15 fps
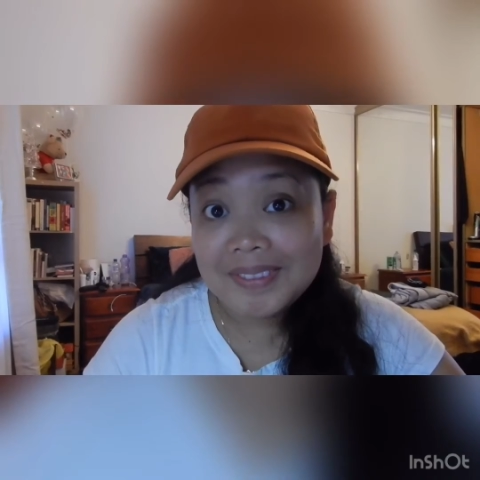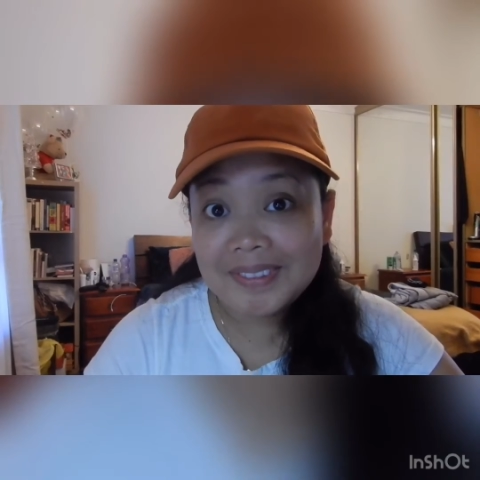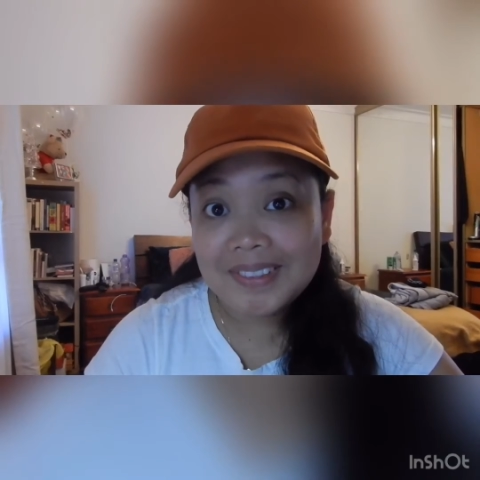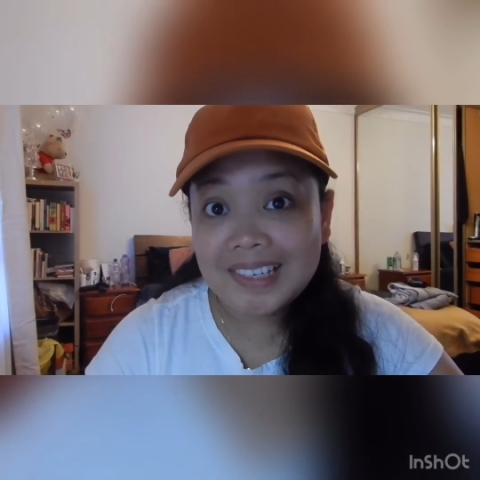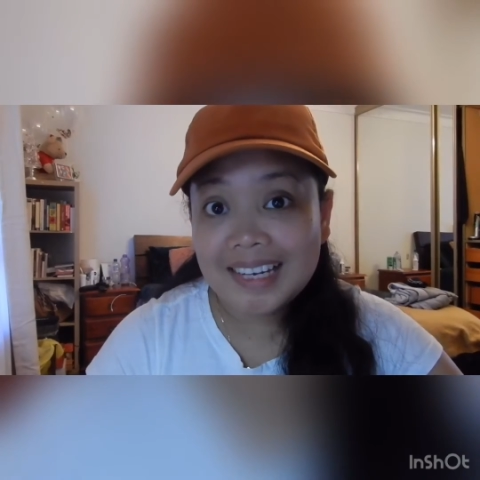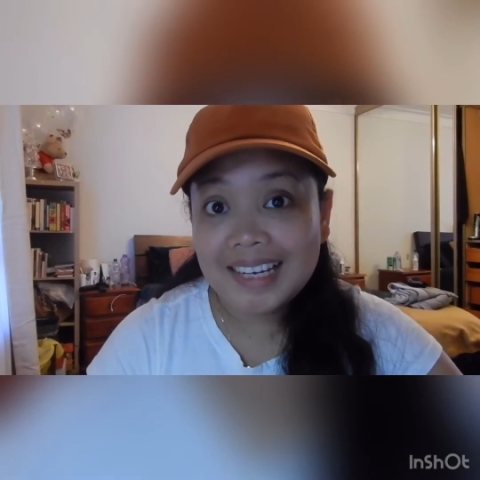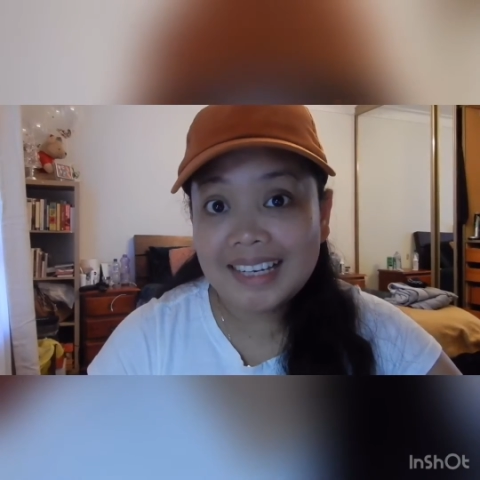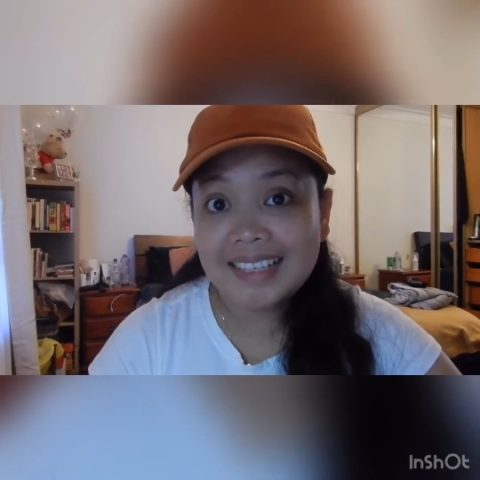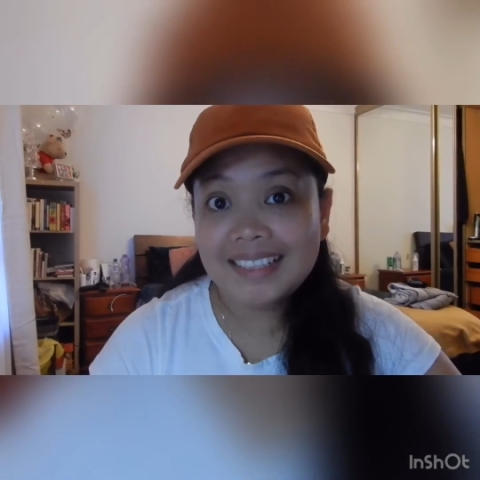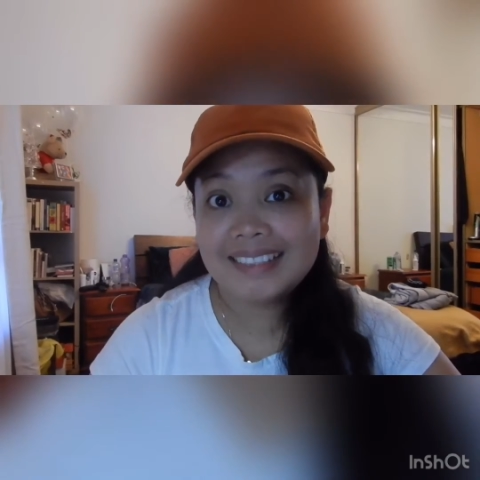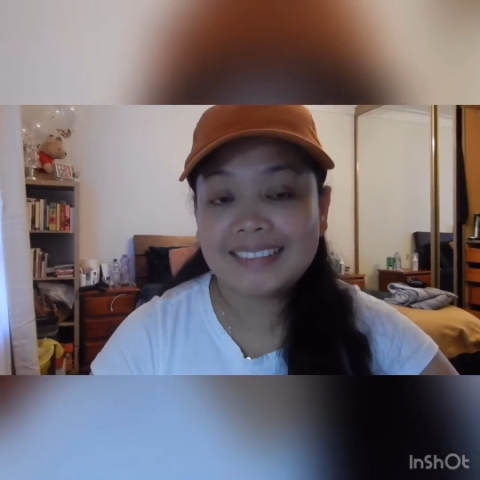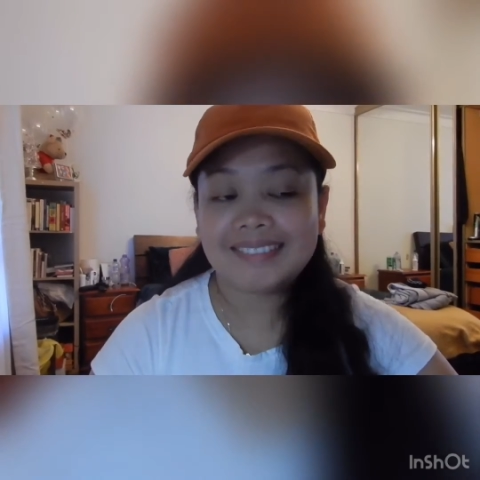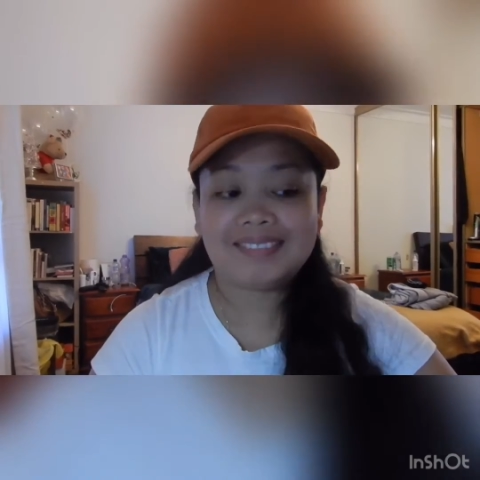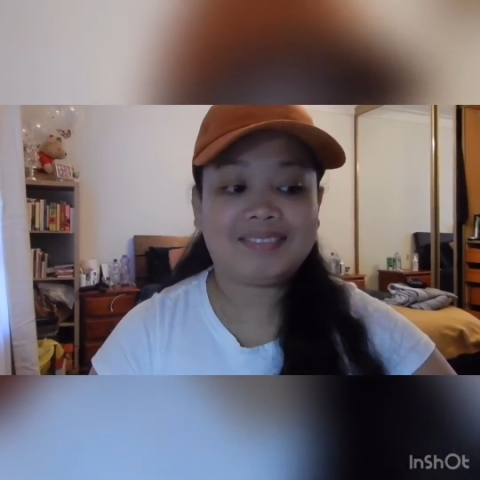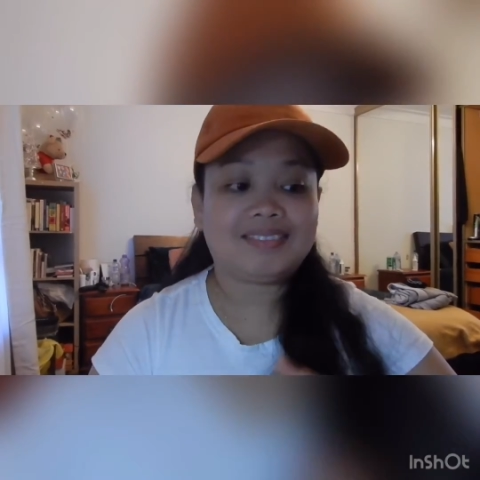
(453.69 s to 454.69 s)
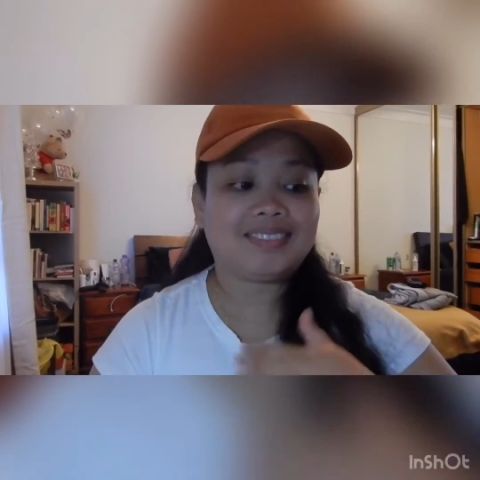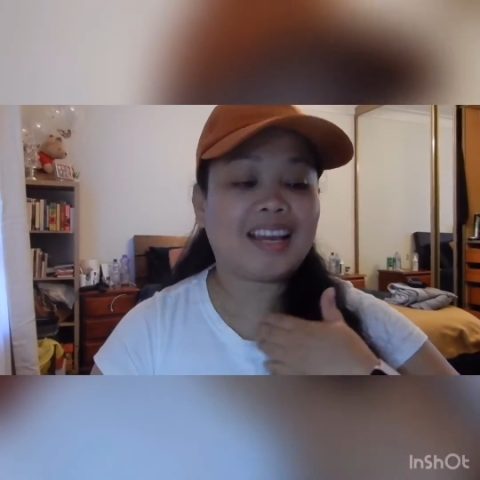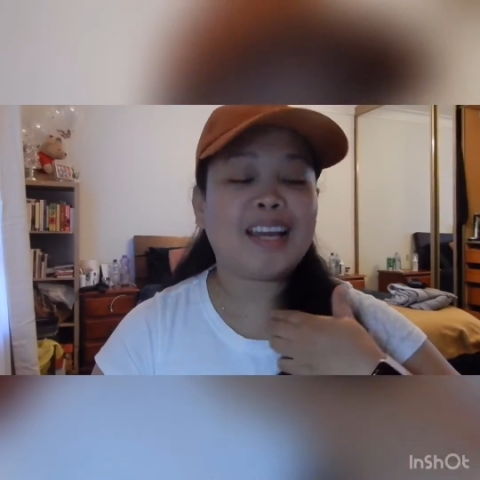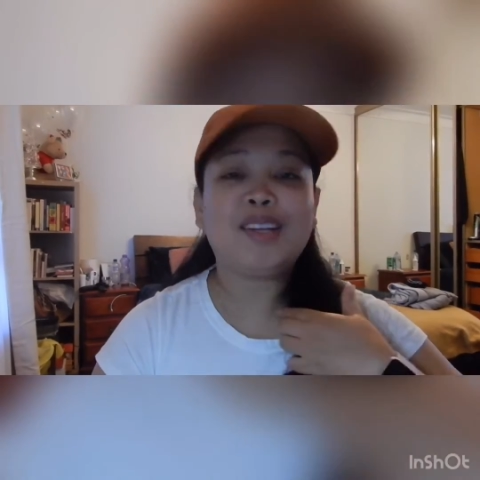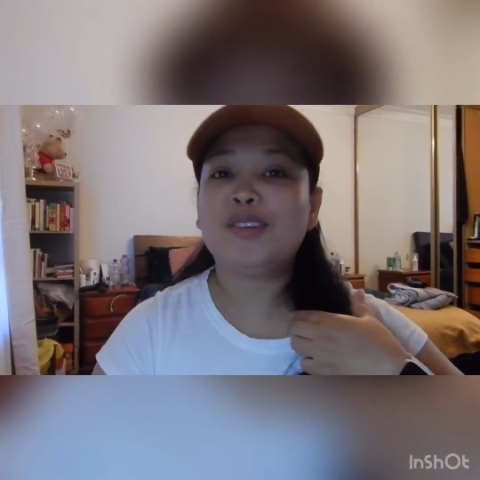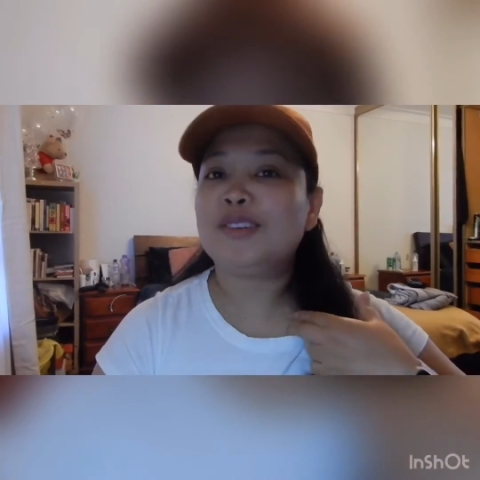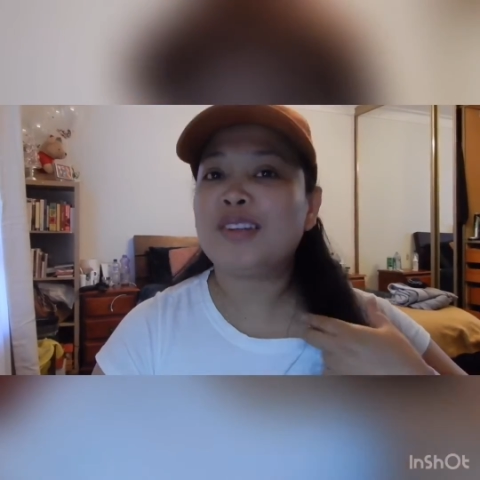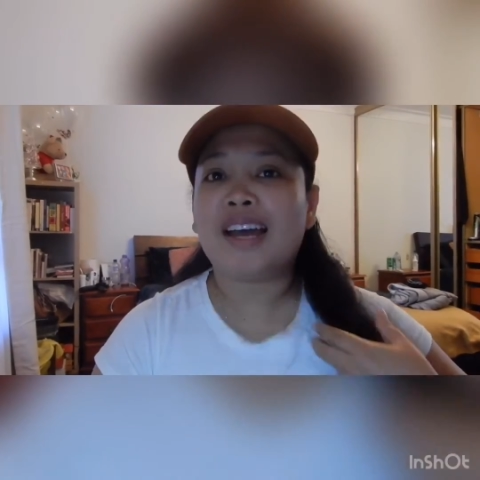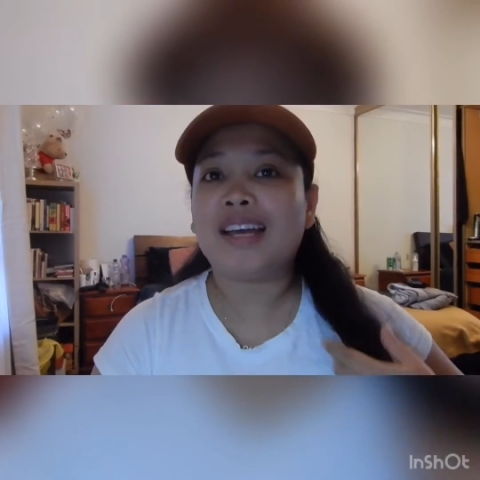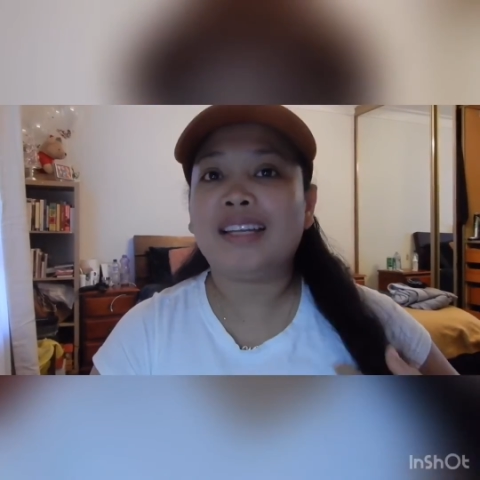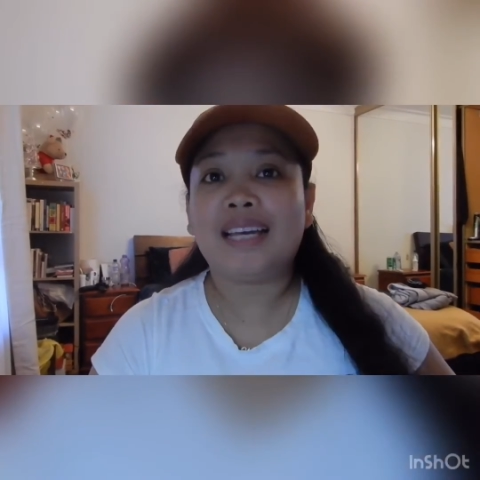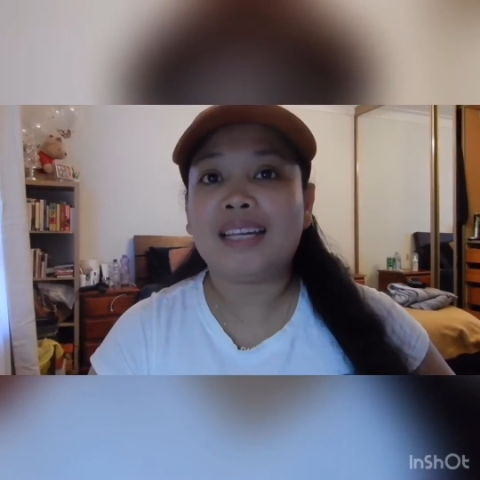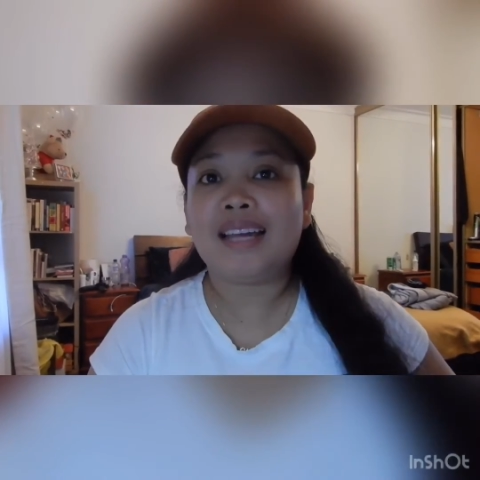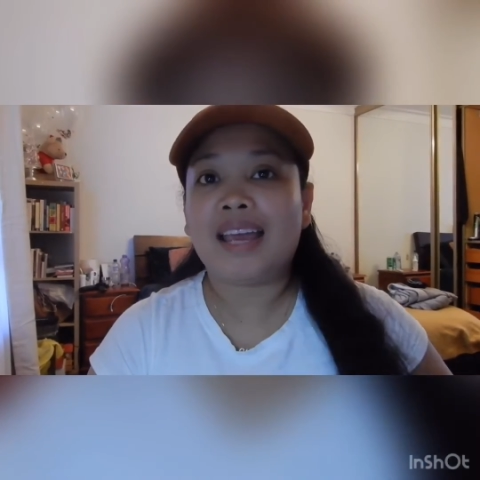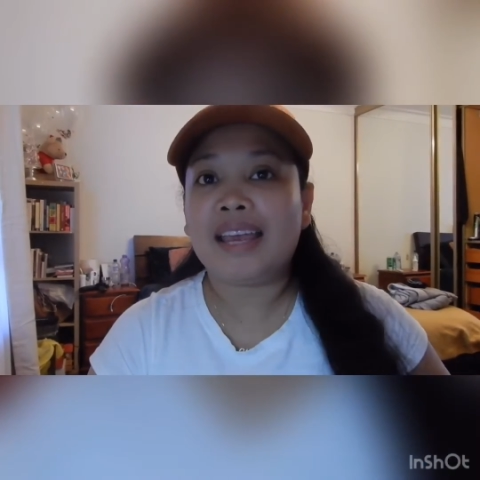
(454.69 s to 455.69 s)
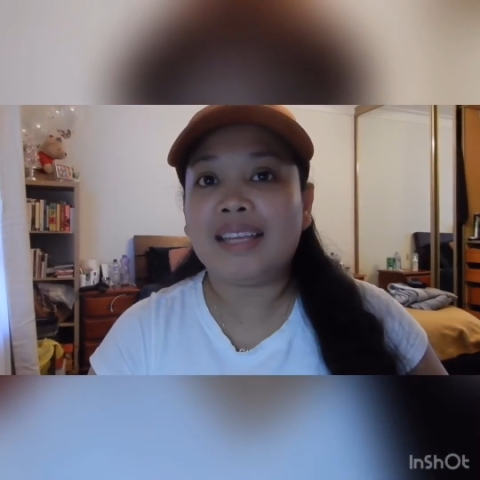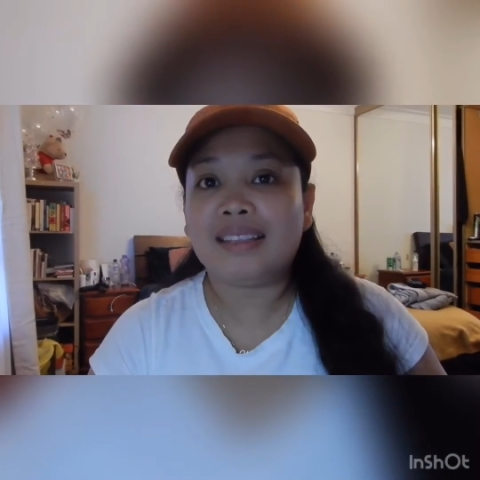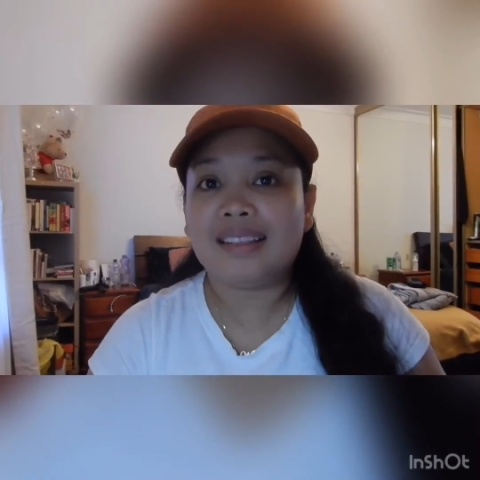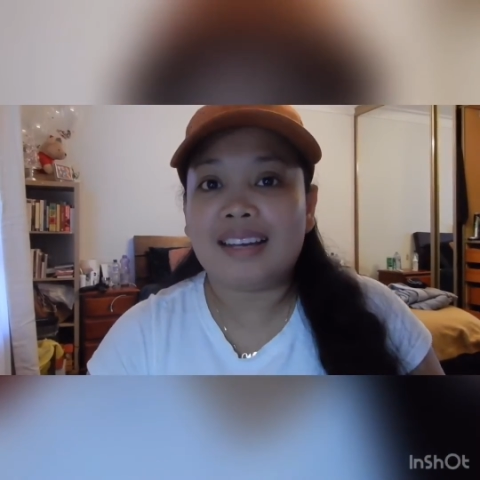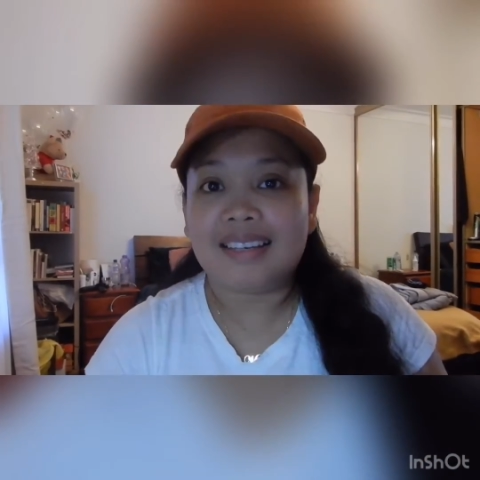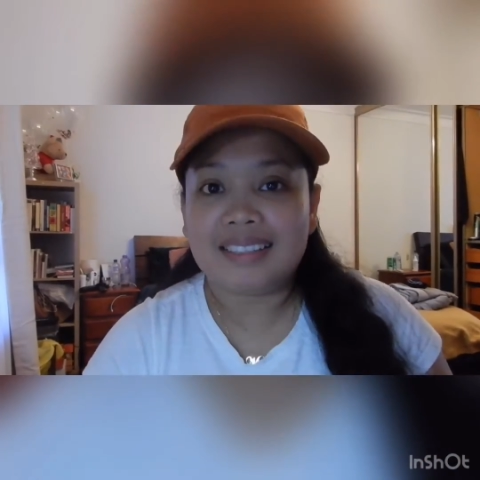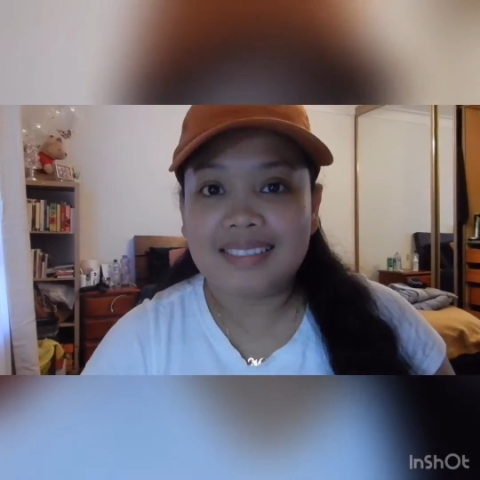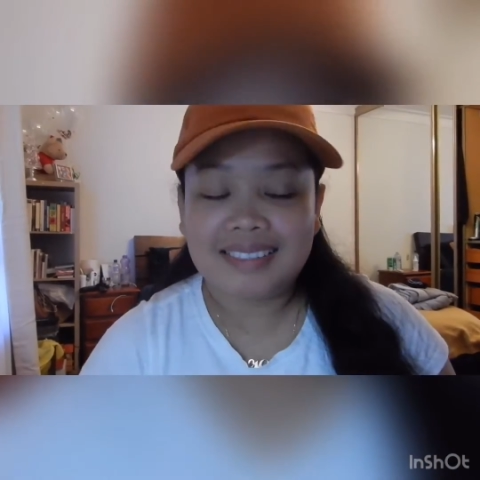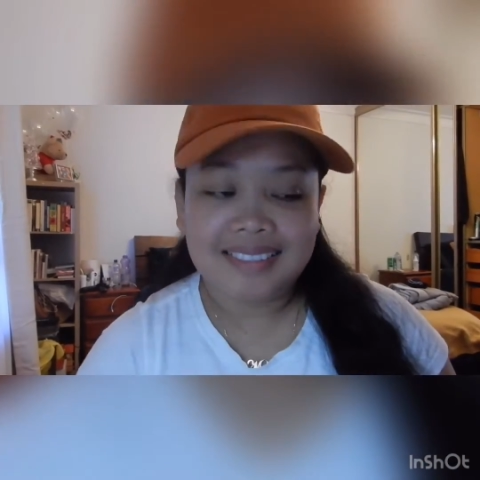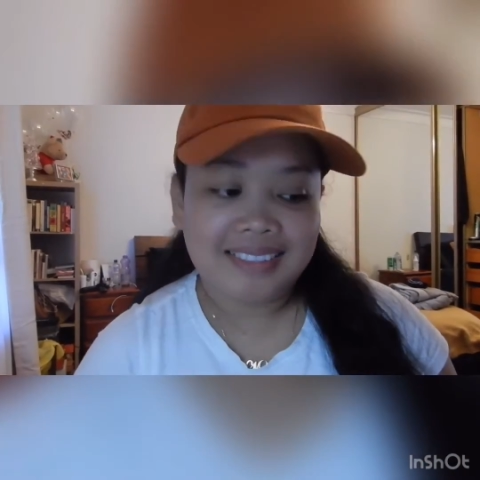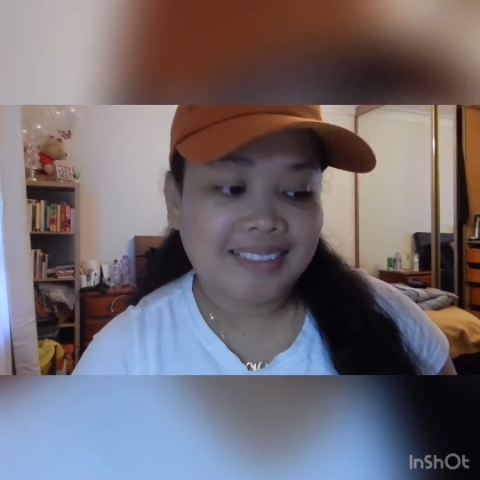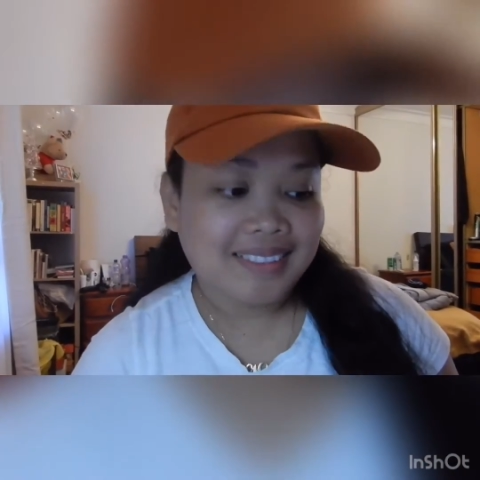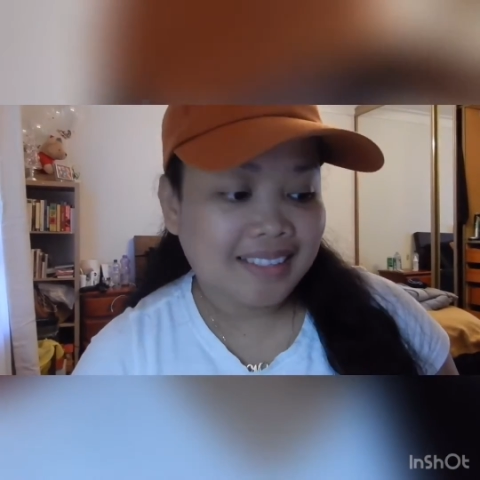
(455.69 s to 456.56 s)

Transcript: Okay? I hate lies.